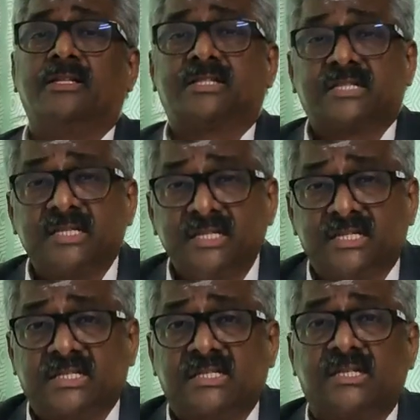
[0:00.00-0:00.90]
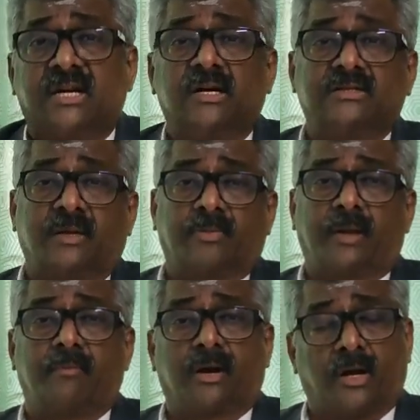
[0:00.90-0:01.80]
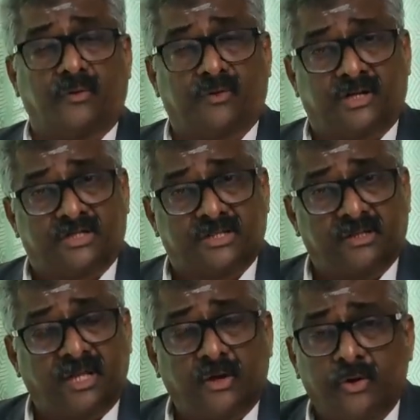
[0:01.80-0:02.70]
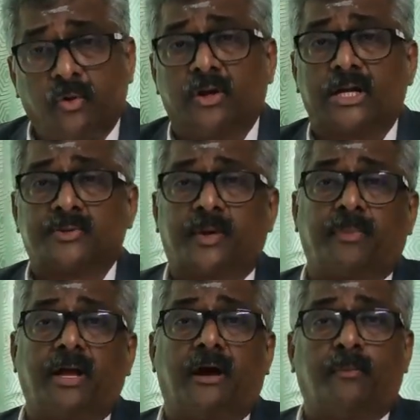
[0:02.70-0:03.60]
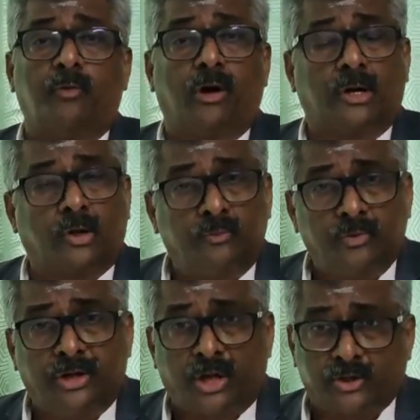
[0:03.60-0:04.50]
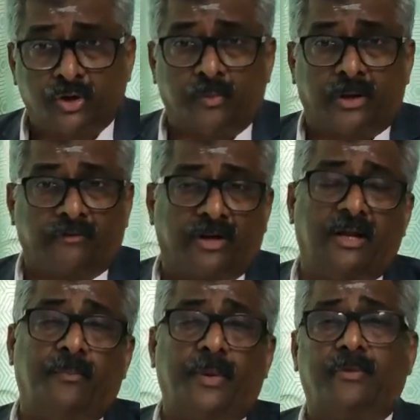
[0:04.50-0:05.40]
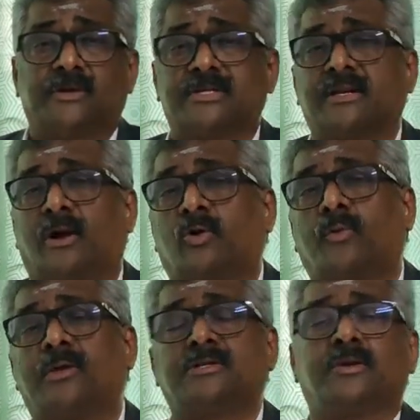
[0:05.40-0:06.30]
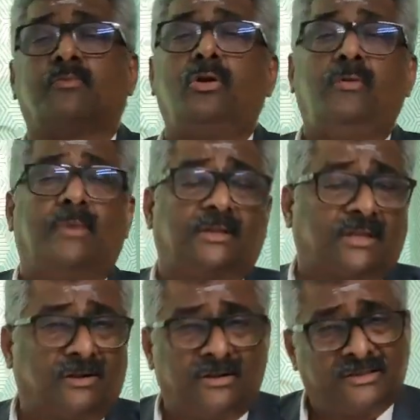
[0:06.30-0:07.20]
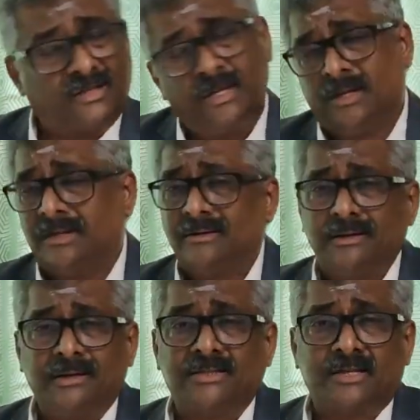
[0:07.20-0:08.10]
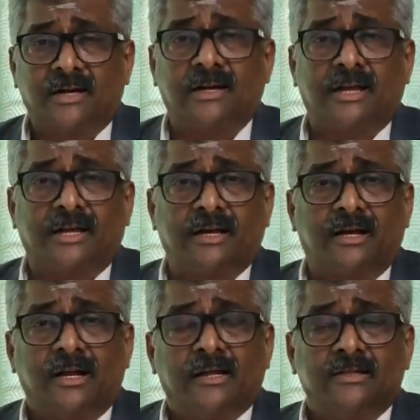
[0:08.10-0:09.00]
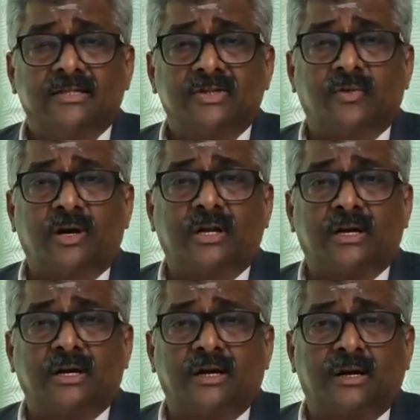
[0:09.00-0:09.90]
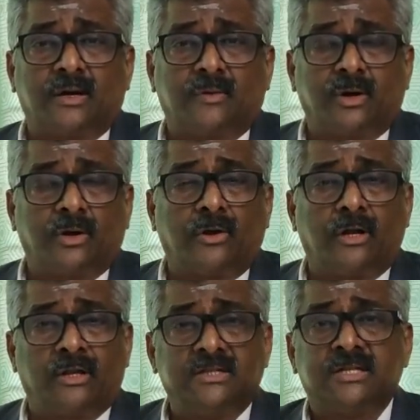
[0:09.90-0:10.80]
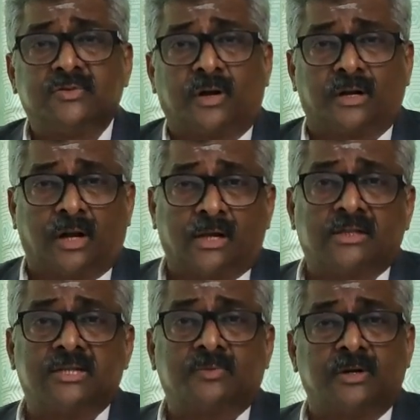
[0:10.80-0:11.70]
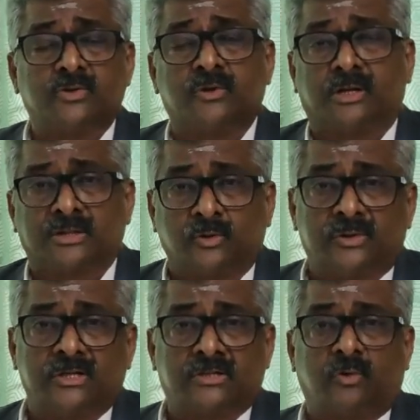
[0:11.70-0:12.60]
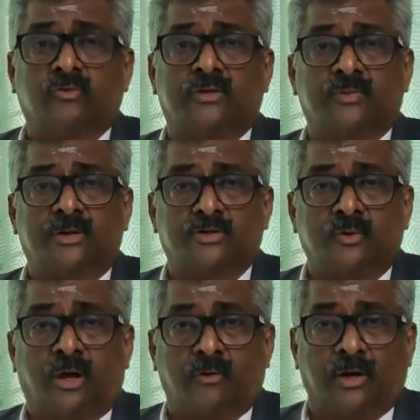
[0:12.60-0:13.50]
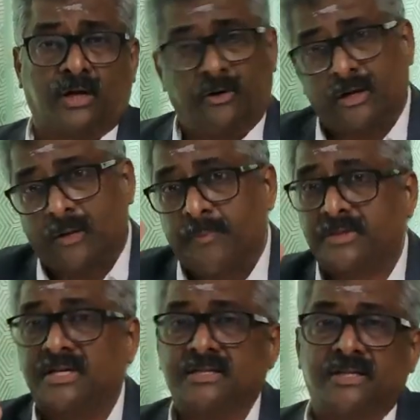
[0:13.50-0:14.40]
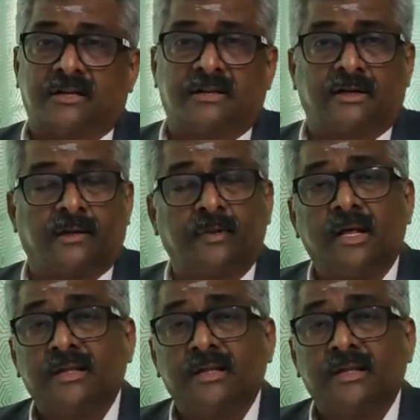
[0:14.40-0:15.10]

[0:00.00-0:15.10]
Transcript: since September onwards. You don't expect big up move or down move in October. While people are saying October is a bull month and all this. It's not like this is what you call, this is what northeast monsoon or southwest monsoon or what. It will come precisely at the time.